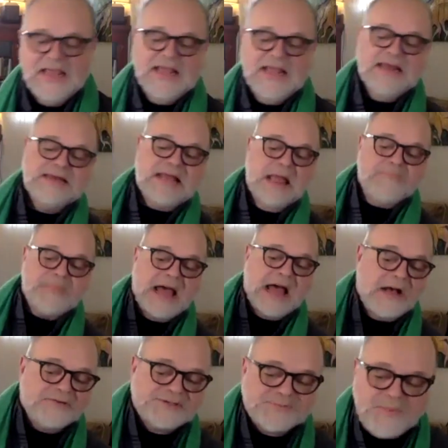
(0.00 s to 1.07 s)
In came the
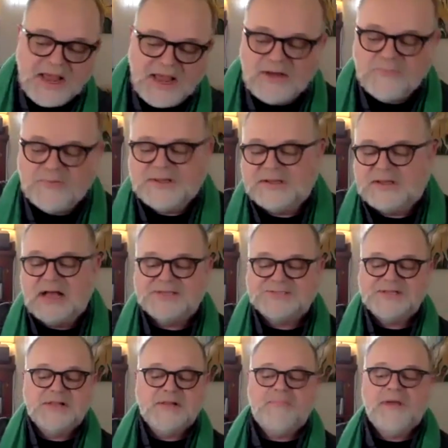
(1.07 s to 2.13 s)
housemaid with her
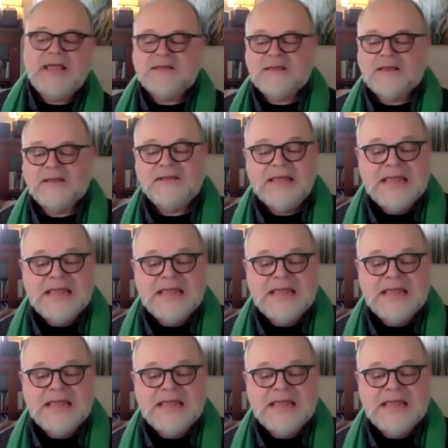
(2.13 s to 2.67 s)
cousin the baker.